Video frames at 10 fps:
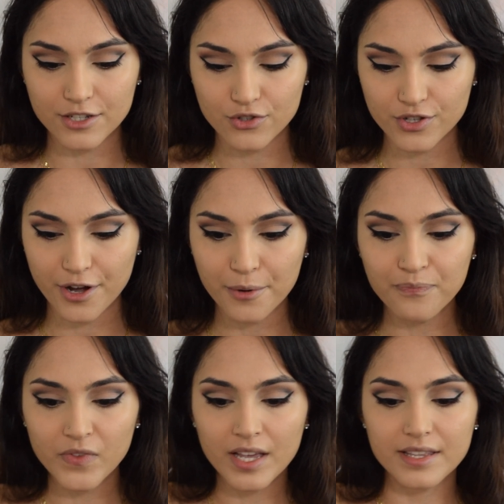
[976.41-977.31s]
So
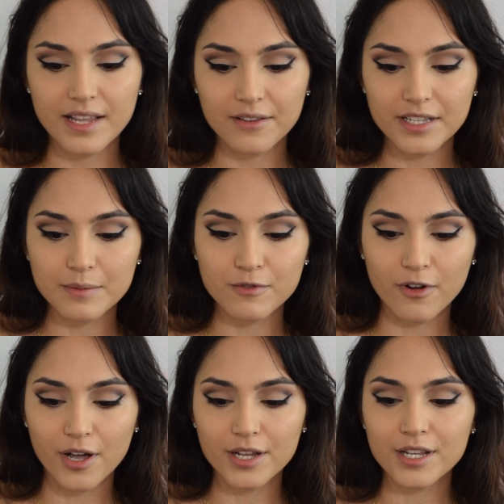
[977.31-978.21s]
now let's move
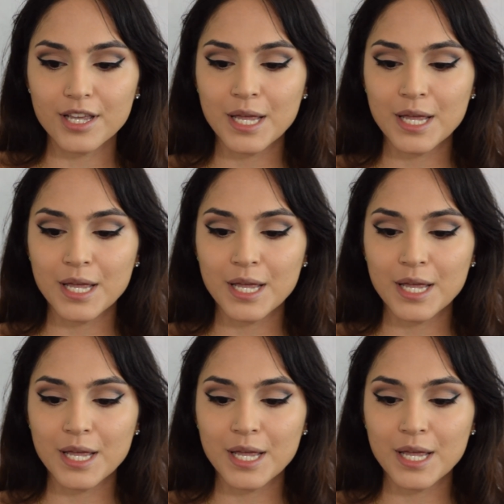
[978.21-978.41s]
on